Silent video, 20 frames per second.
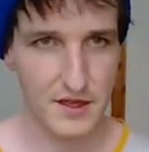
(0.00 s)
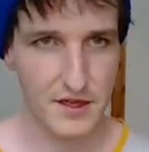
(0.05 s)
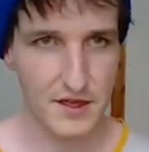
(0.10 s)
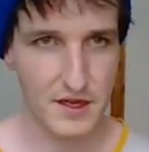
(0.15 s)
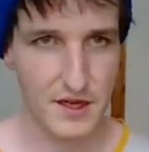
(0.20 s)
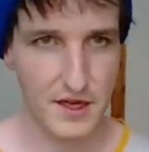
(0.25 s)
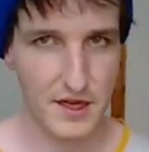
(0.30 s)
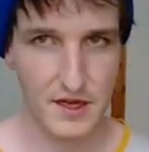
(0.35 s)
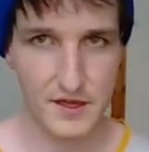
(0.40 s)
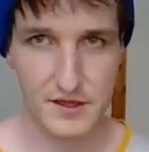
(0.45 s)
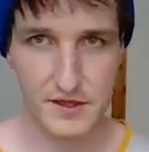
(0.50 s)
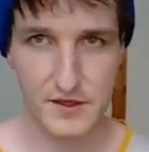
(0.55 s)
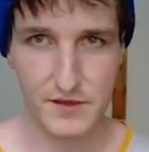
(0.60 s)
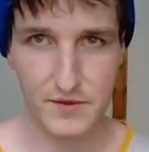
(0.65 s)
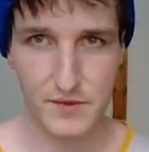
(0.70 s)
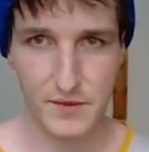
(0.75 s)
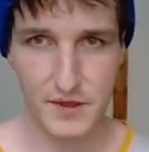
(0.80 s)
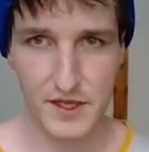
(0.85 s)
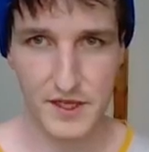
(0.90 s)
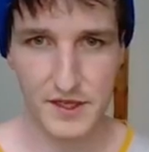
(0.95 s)
let's
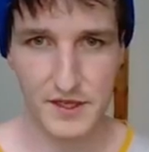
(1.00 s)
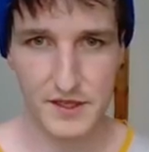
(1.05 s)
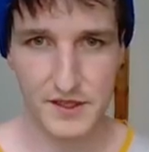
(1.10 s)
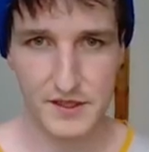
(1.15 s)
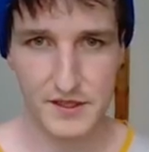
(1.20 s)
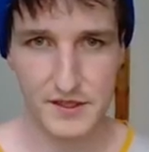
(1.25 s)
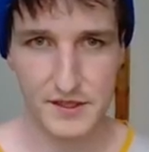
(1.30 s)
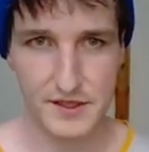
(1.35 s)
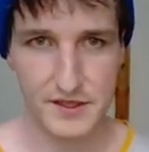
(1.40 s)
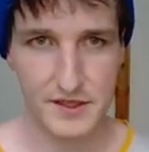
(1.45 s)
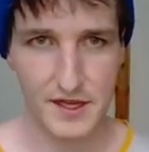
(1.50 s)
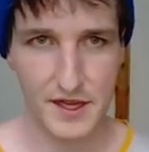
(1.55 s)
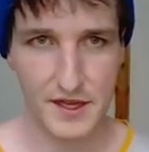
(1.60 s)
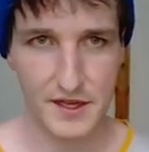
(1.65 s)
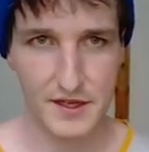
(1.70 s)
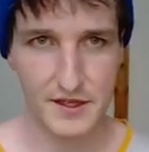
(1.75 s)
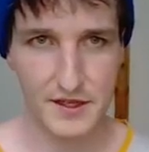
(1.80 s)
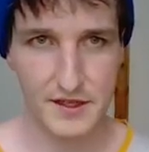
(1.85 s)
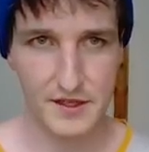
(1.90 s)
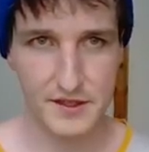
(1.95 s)
wait a
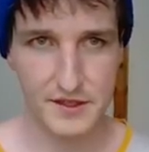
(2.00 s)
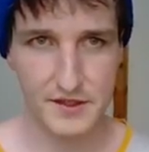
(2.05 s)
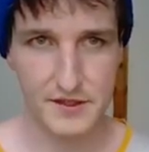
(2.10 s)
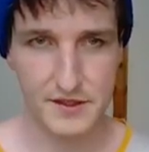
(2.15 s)
second.